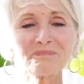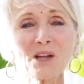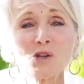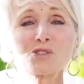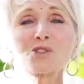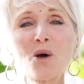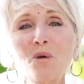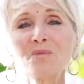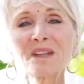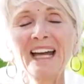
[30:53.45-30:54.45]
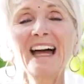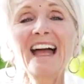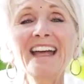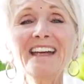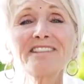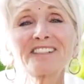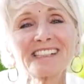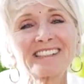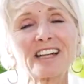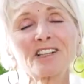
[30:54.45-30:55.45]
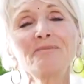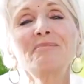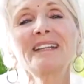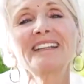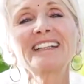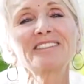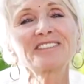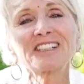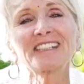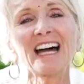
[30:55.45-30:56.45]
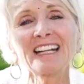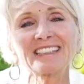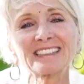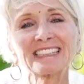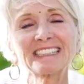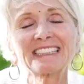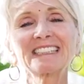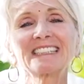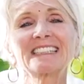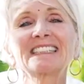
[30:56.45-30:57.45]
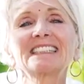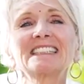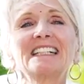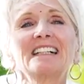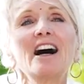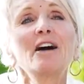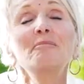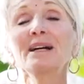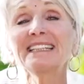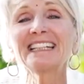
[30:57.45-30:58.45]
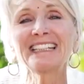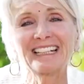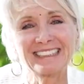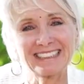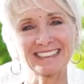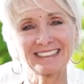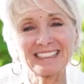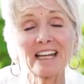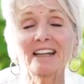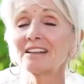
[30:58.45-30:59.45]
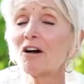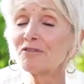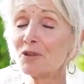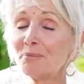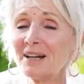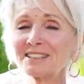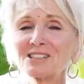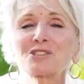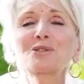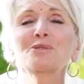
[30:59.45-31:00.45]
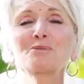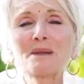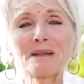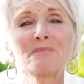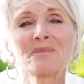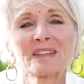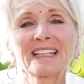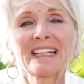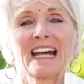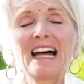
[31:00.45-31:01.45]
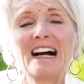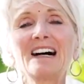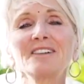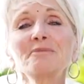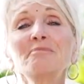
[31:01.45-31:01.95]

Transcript: also every second Monday of the night, Monday night of the month, excuse me, on